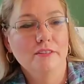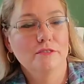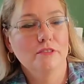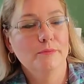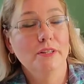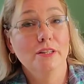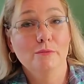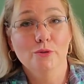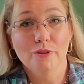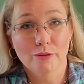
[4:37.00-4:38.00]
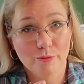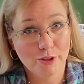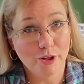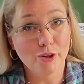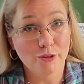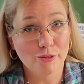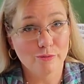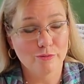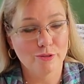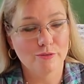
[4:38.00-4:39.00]
scrubbed anymore, I would hurt the
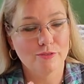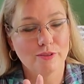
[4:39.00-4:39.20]
roots.